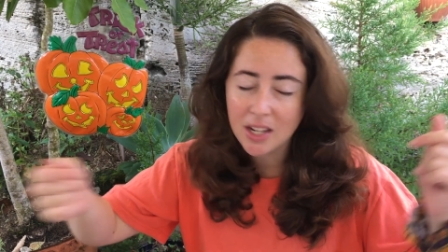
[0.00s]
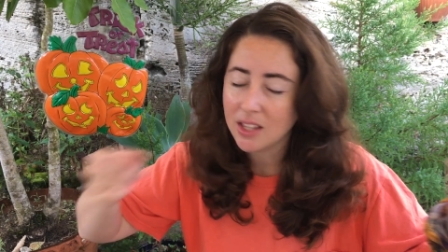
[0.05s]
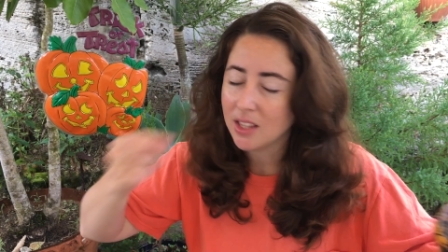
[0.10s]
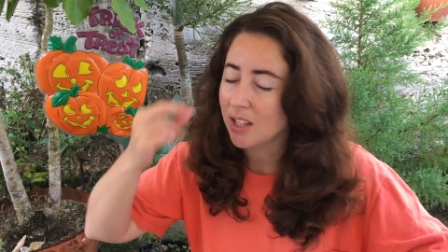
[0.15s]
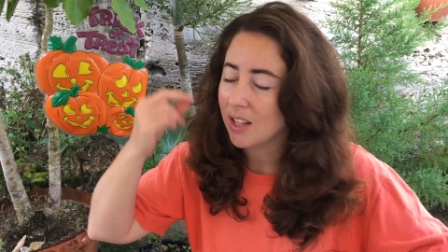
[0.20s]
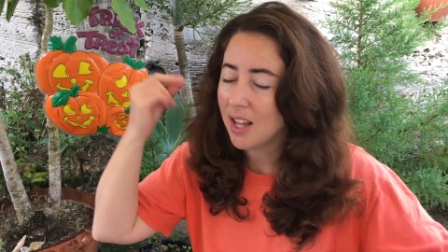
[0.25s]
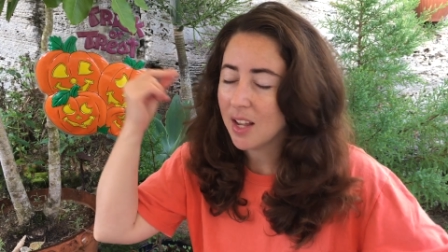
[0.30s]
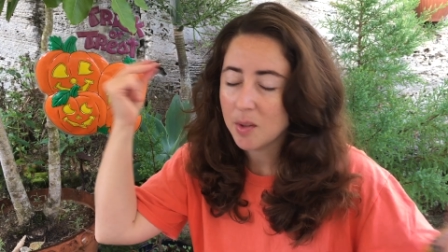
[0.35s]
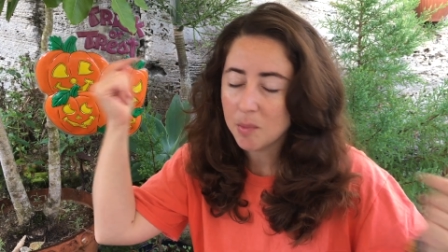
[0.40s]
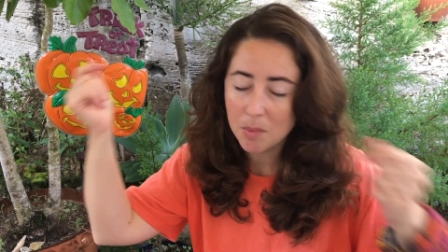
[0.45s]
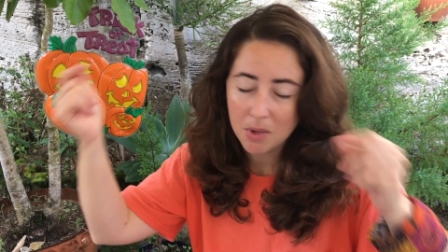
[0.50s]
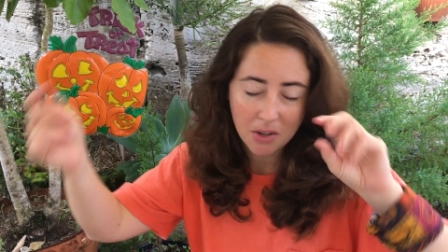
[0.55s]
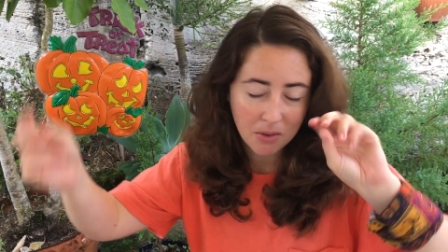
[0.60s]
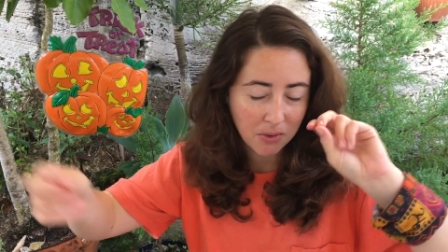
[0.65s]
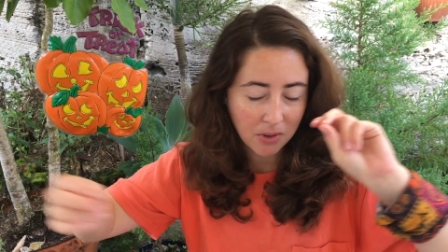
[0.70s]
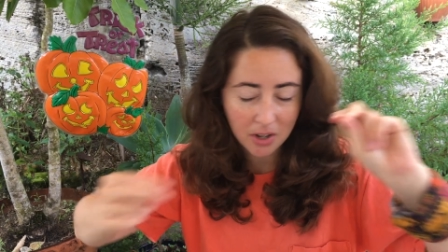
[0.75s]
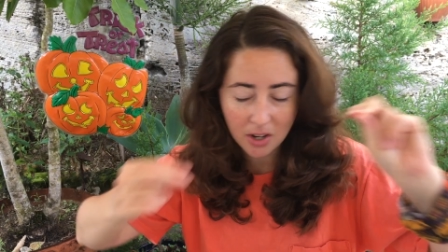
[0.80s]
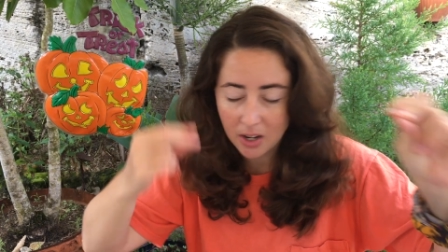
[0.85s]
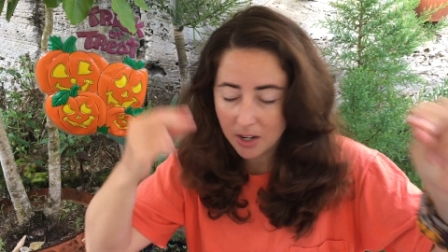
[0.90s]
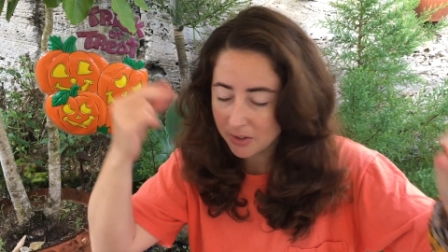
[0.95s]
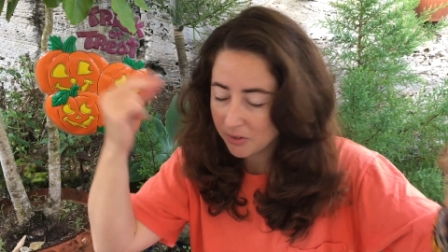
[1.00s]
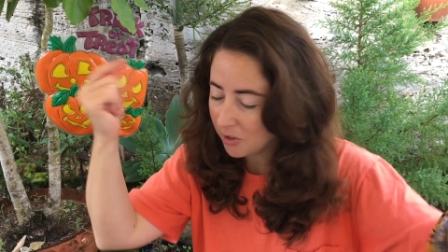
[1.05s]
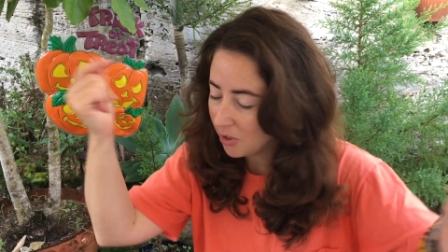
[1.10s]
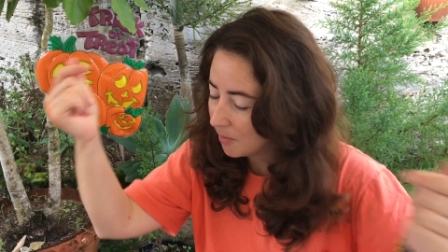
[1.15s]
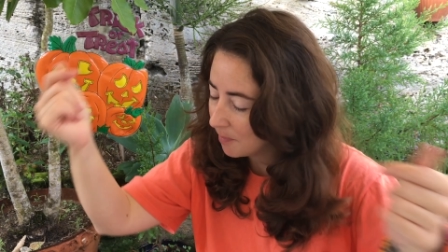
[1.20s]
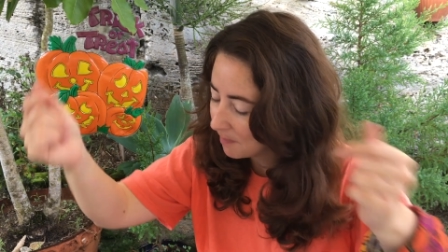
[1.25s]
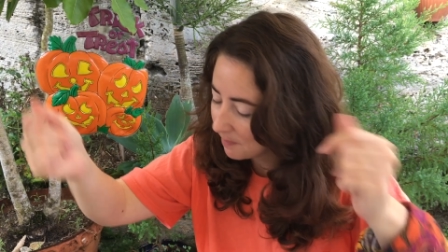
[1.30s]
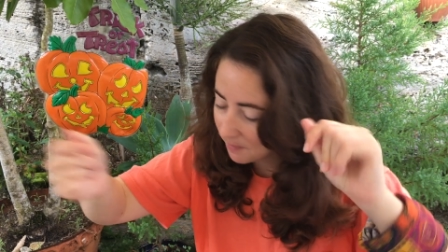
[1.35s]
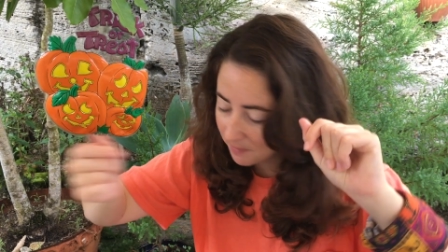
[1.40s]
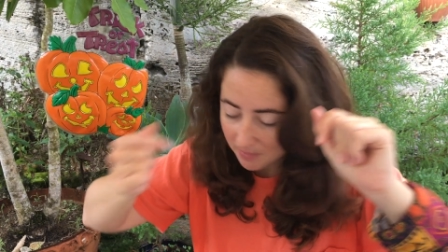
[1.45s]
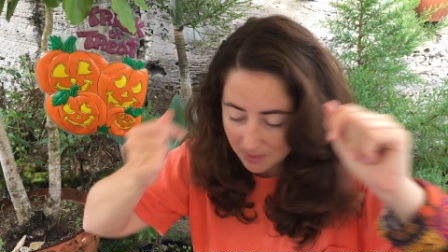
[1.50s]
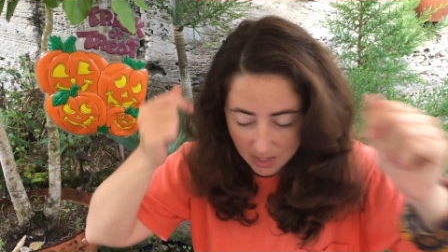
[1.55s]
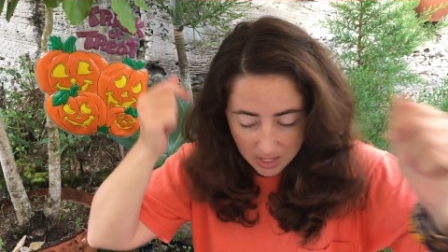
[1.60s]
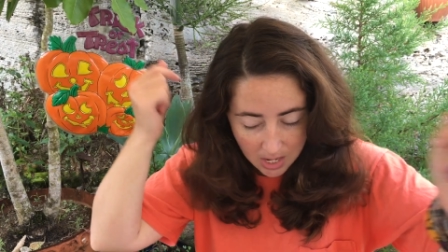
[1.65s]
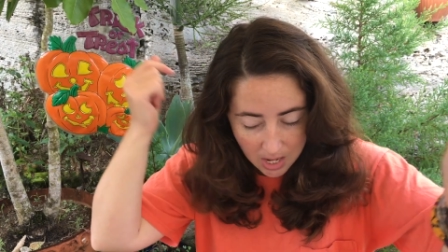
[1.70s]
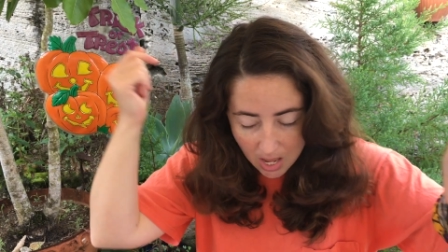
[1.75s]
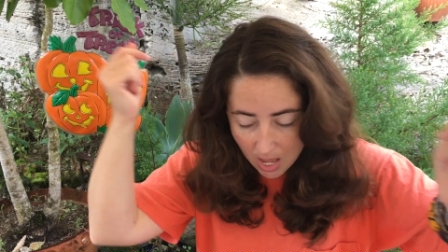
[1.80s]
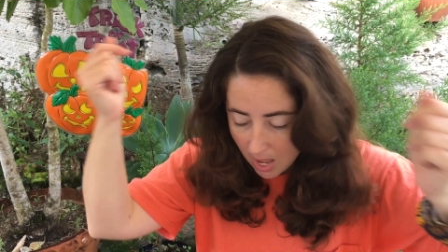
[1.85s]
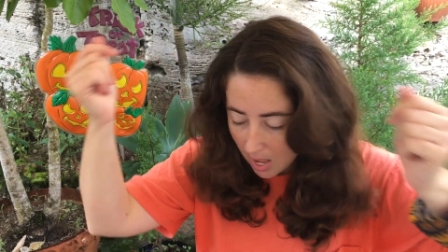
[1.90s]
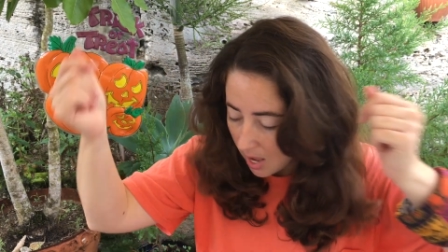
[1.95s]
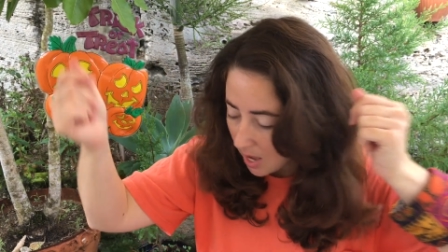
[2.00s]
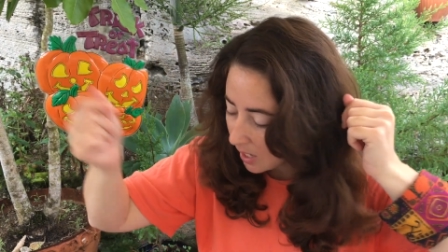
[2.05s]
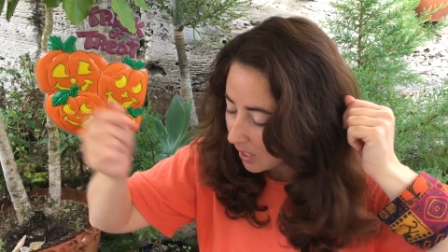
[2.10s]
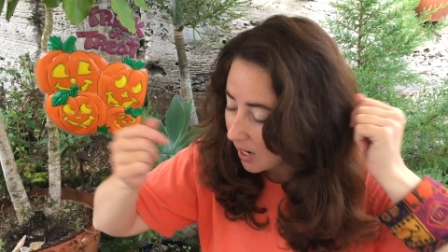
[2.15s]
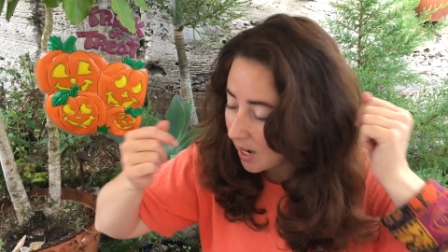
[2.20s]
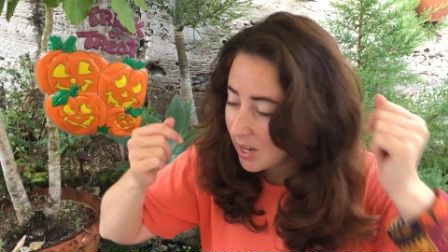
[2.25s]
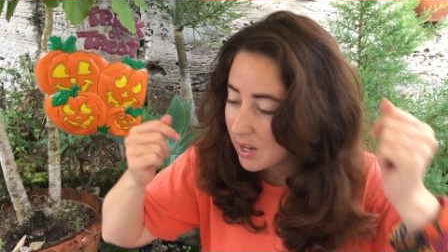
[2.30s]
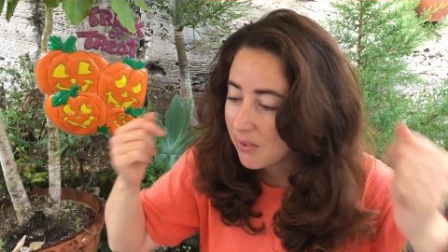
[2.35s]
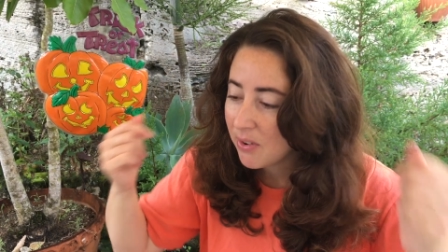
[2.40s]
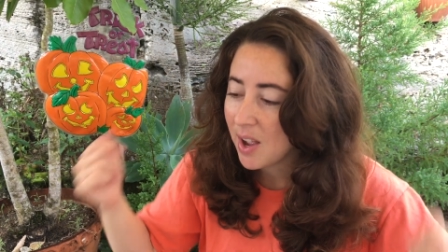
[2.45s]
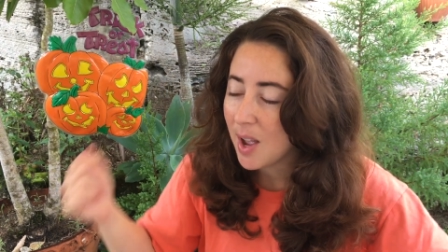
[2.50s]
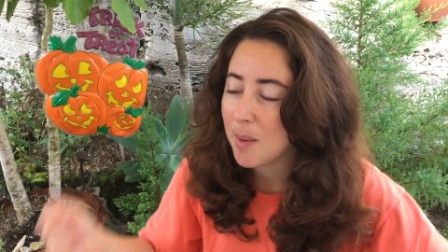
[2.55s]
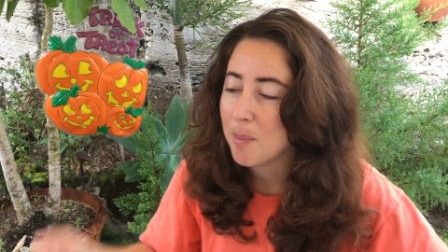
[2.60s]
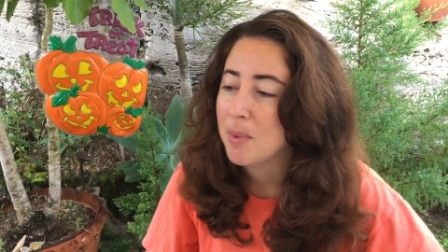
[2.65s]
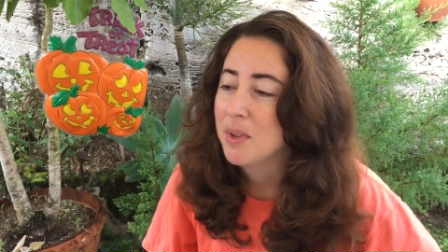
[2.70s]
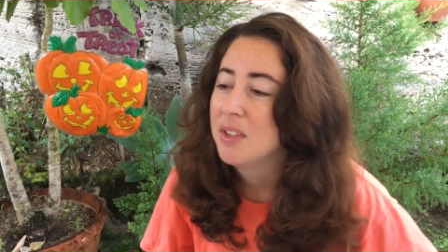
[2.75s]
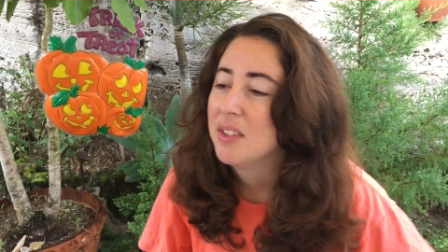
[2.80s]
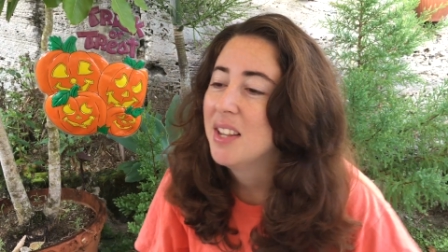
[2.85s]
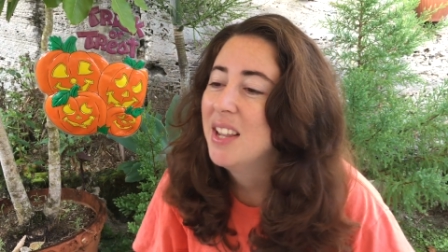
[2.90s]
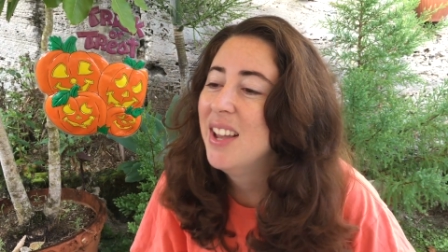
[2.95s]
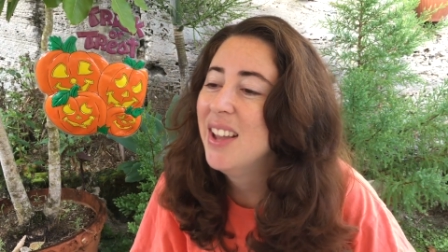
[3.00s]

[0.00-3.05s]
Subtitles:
at the last minute for a costume. It kind of happens